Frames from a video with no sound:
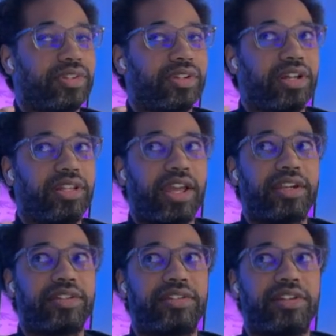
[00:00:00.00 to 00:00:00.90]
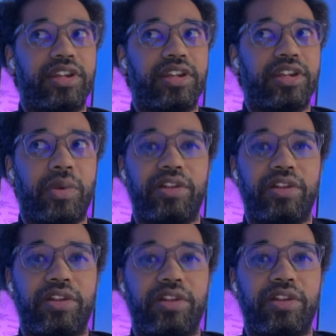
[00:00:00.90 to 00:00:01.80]
collect an array of
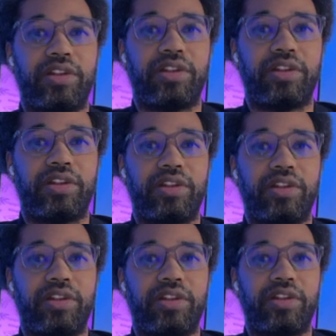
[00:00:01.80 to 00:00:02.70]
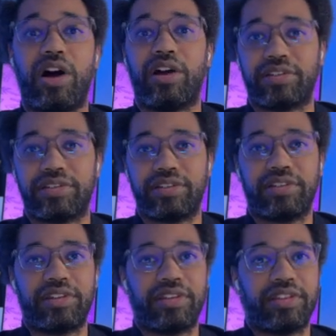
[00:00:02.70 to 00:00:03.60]
all of the logs
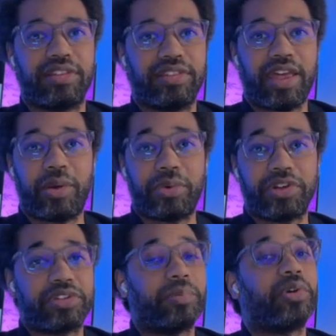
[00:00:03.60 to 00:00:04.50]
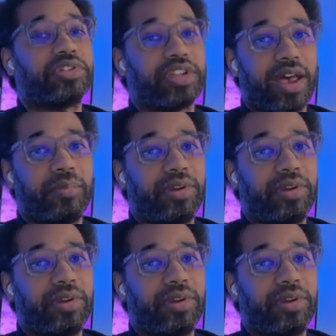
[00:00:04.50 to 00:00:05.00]
that were supposed to happen.